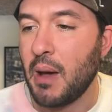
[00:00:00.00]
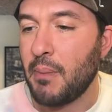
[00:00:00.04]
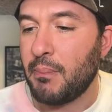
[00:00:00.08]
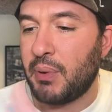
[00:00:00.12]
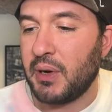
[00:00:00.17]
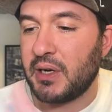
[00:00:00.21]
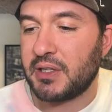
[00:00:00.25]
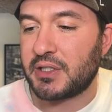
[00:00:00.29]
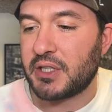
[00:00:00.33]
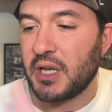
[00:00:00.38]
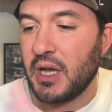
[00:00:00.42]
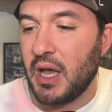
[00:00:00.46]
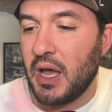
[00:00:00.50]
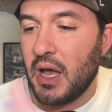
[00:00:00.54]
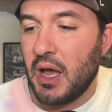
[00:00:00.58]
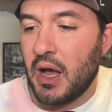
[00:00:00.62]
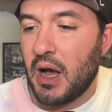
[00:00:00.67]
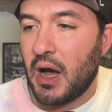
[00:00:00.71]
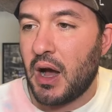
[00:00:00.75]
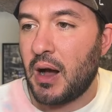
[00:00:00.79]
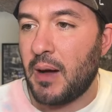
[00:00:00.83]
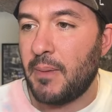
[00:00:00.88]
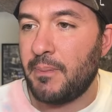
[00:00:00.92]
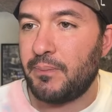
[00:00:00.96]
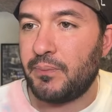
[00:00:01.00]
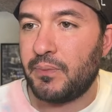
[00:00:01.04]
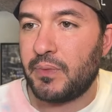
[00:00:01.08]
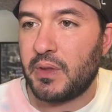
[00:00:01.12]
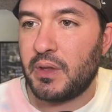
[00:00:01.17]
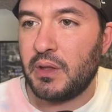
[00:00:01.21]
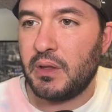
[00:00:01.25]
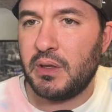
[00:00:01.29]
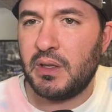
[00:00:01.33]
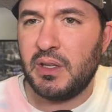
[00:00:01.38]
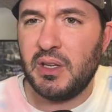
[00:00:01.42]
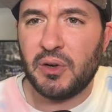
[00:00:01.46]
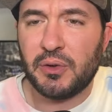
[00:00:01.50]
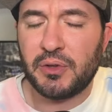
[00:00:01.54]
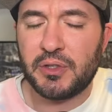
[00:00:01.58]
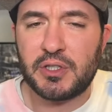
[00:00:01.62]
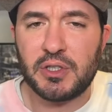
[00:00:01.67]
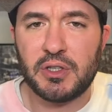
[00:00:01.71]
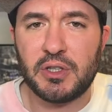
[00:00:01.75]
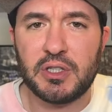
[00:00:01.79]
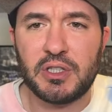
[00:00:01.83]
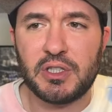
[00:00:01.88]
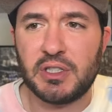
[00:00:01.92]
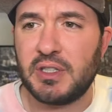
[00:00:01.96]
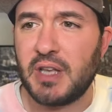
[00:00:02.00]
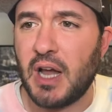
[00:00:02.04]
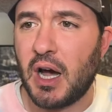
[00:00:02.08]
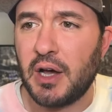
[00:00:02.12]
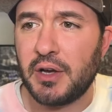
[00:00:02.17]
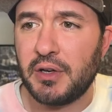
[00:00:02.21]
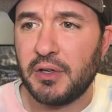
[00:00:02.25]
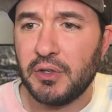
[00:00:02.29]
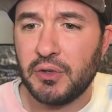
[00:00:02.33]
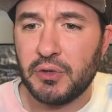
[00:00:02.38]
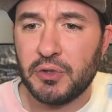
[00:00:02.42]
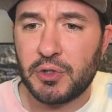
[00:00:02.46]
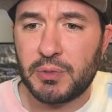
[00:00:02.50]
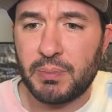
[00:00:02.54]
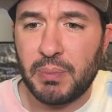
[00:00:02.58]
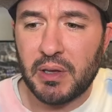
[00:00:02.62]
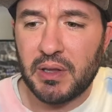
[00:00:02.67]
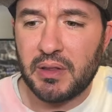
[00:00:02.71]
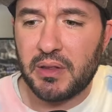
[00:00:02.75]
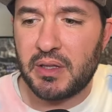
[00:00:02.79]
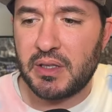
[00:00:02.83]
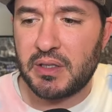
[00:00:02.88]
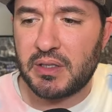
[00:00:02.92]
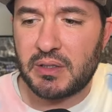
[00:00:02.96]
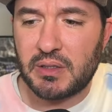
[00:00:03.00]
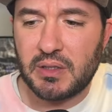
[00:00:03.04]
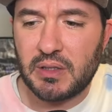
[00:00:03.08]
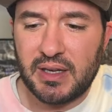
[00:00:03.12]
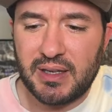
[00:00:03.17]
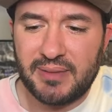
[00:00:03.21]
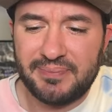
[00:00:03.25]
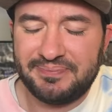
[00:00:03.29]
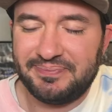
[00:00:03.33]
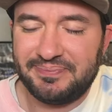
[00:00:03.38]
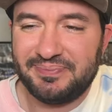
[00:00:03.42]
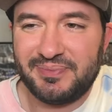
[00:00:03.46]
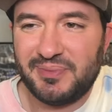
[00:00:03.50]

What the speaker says: But, you know, so this is non-news, but this, like,